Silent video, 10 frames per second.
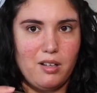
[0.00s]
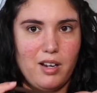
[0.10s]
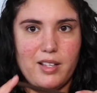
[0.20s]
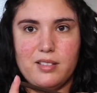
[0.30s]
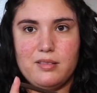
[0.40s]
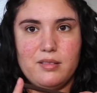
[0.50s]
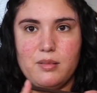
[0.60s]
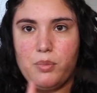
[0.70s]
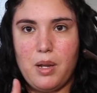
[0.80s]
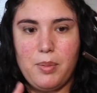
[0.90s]
All right,
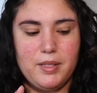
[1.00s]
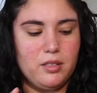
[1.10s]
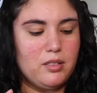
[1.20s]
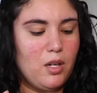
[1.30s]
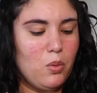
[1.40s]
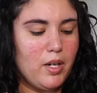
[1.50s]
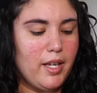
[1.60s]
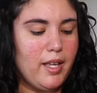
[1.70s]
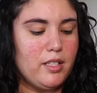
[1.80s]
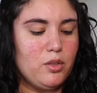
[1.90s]
brow pencil's not
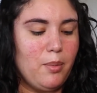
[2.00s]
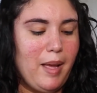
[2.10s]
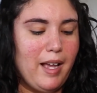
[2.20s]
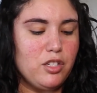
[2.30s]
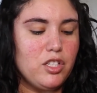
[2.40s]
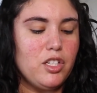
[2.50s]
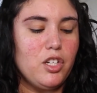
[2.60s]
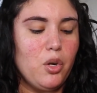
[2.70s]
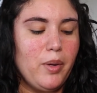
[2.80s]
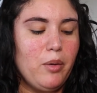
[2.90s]
working, so I'm actually gonna
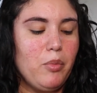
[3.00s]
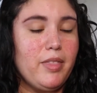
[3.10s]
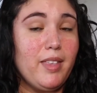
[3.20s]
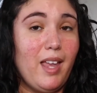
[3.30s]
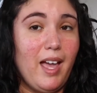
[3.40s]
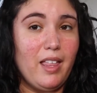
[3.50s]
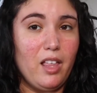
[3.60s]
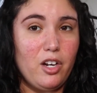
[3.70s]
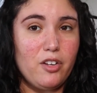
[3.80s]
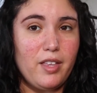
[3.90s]
go in with an
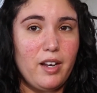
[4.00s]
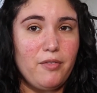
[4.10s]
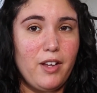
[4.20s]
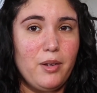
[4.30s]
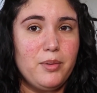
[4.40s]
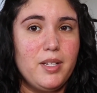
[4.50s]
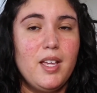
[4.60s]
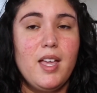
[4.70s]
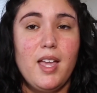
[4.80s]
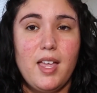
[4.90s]
eyeliner that I found,
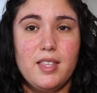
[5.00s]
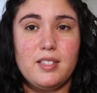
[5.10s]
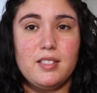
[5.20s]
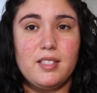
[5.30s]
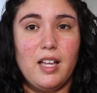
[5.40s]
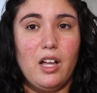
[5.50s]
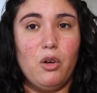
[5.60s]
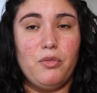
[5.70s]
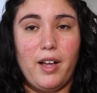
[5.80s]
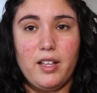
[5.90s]
and this is the
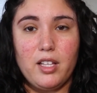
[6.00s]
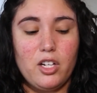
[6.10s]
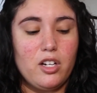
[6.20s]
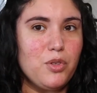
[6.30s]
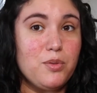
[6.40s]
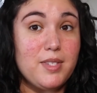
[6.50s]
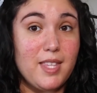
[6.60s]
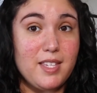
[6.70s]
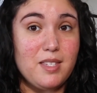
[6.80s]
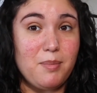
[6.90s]
e.l.f. eyeliner. Use
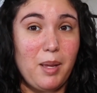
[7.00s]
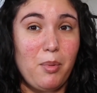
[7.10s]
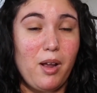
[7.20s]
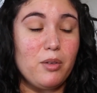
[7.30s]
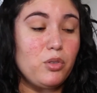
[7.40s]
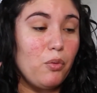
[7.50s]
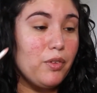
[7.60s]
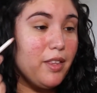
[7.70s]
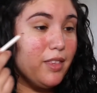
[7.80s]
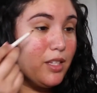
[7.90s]
this in my brows.
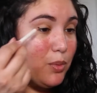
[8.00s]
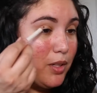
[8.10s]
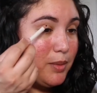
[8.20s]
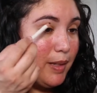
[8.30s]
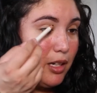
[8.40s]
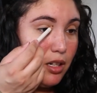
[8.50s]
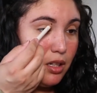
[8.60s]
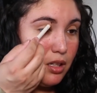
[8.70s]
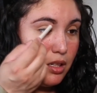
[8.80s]
Hopefully this works better.